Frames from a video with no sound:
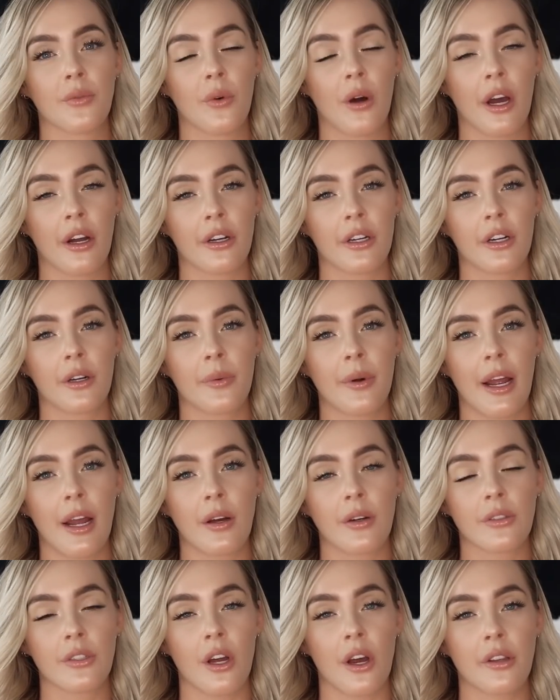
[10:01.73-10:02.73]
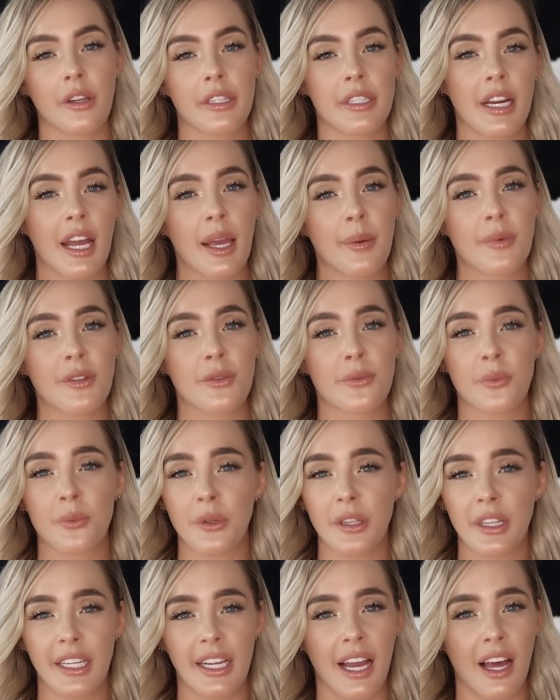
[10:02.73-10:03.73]
of water around all the time has
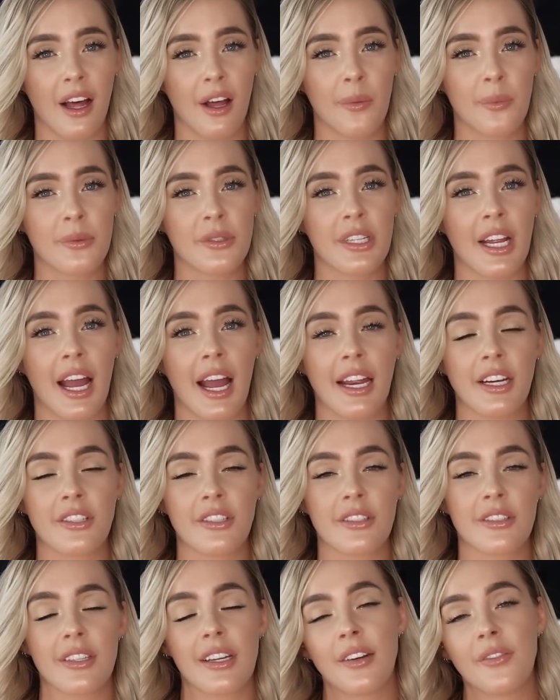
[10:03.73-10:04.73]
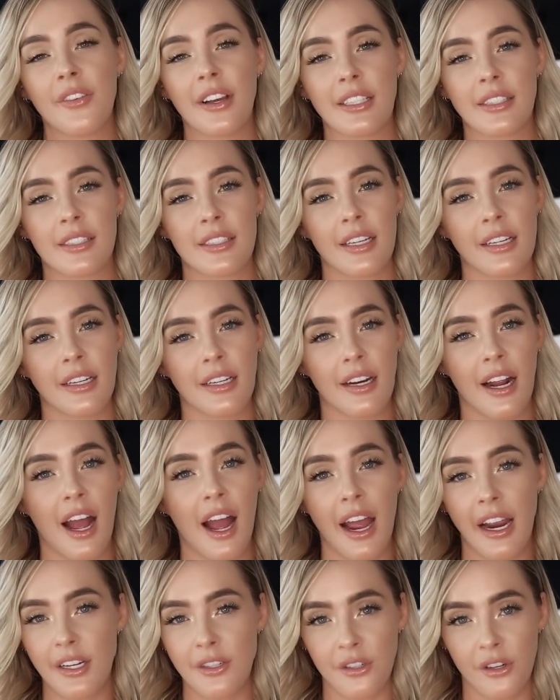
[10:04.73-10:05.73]
really helped. I just invested in a
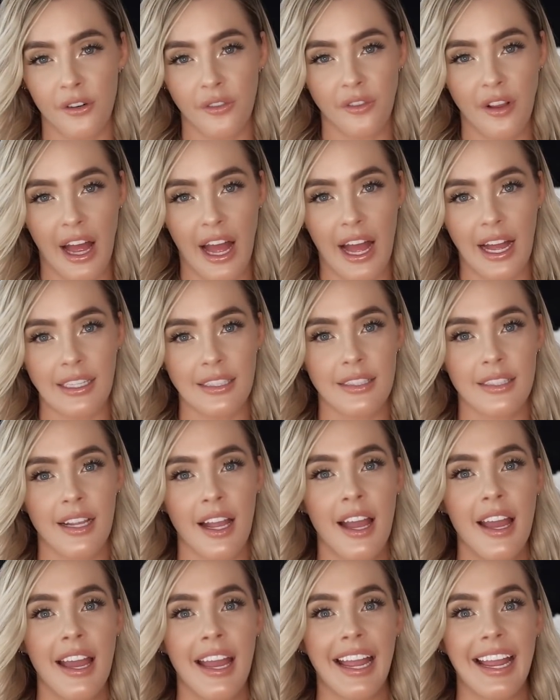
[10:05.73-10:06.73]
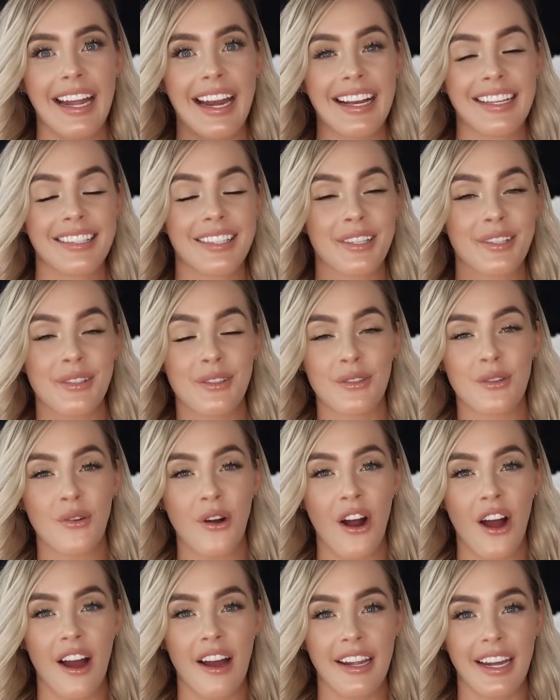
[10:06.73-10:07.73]
hydro flask. It has a
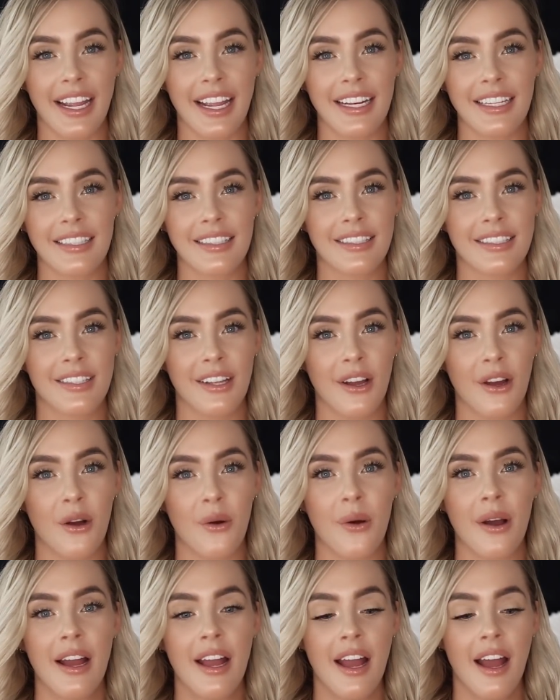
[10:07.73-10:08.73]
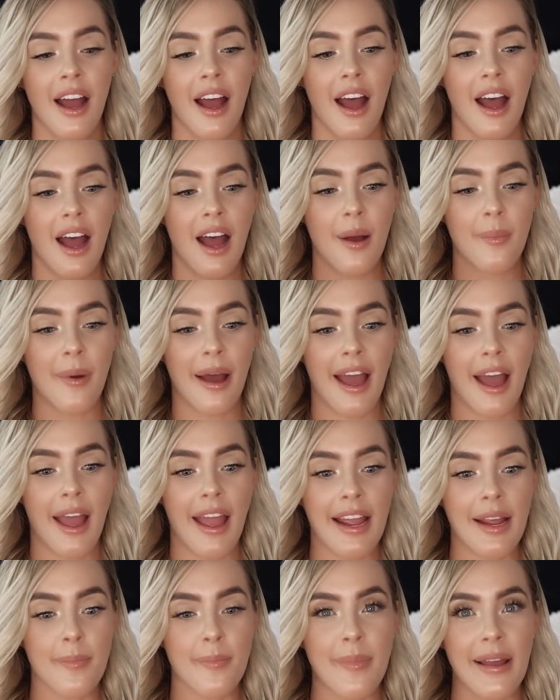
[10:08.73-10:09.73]
straw in it, so um,
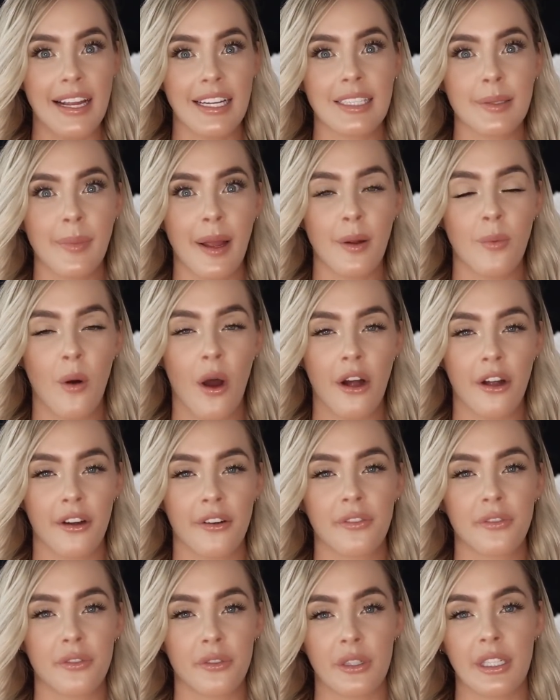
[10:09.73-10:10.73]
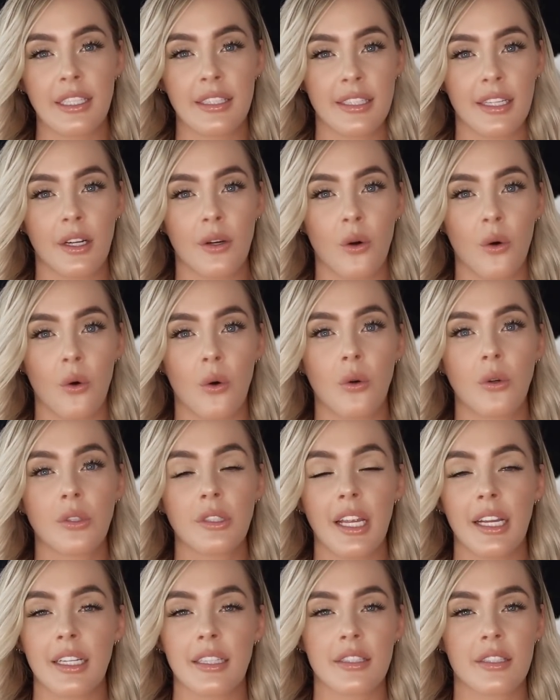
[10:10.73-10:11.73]
it makes my water freezing
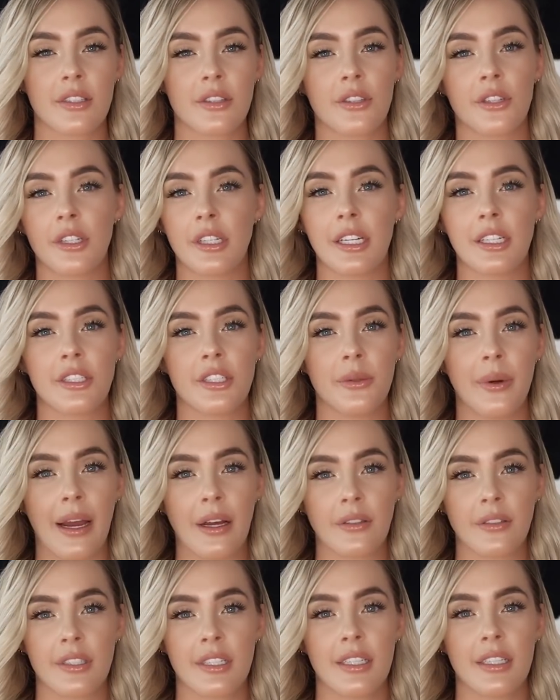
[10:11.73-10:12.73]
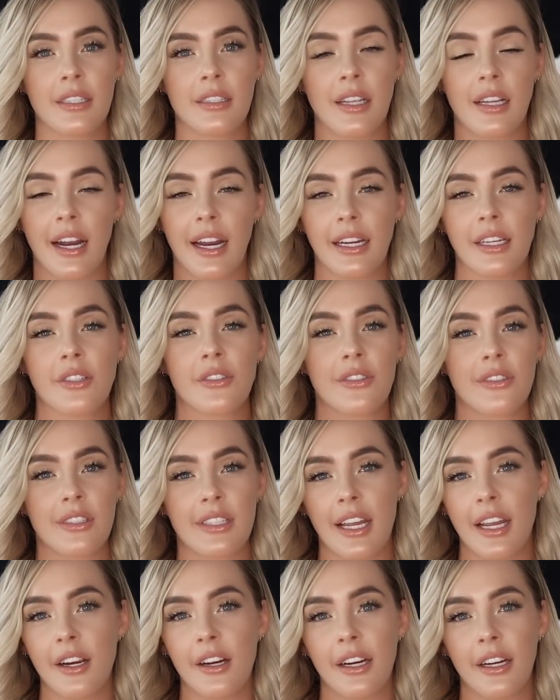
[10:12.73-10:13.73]
cold and it's 32 ounces and I can
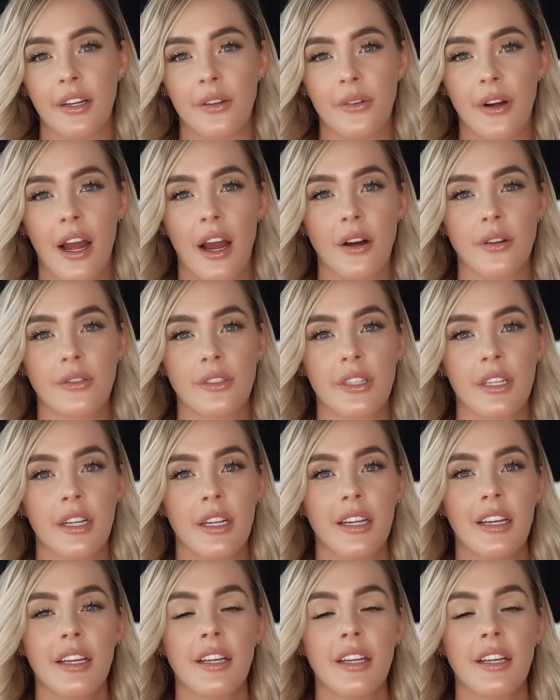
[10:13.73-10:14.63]
just carry it around.